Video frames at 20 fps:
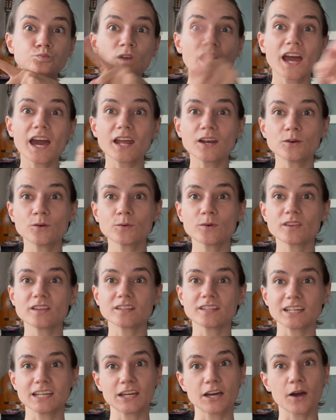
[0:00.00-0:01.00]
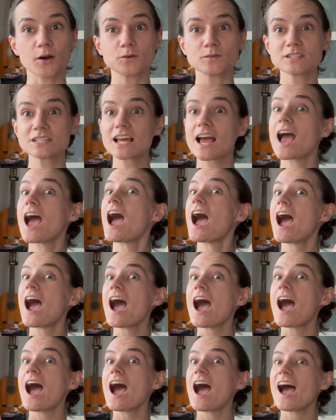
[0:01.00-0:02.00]
I don't know where the link goes.
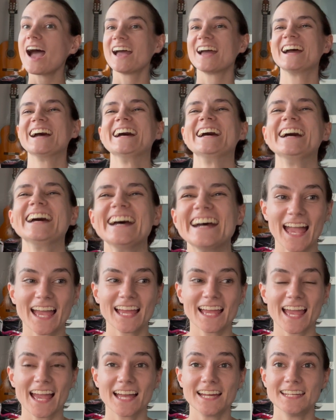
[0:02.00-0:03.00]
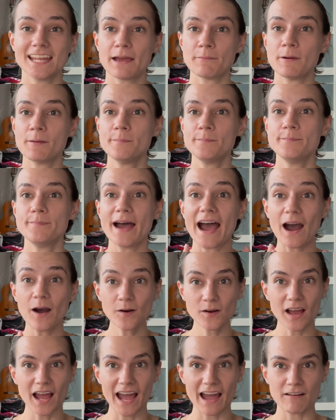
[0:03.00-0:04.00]
And I'm
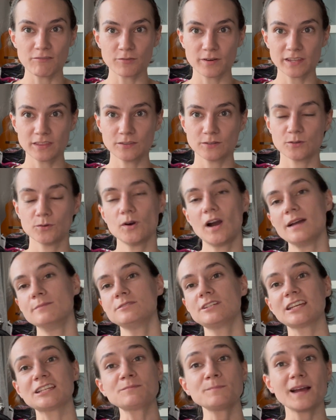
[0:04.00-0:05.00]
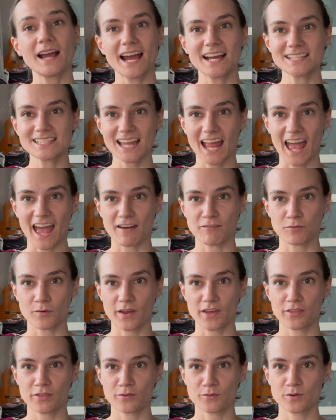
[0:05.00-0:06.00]
about halfway through. I'm just past halfway
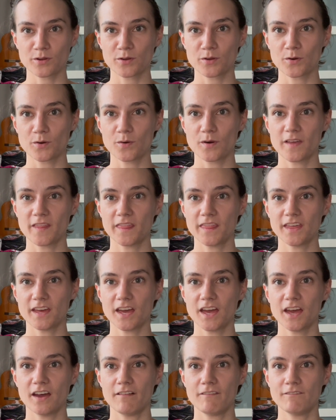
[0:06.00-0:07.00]
through the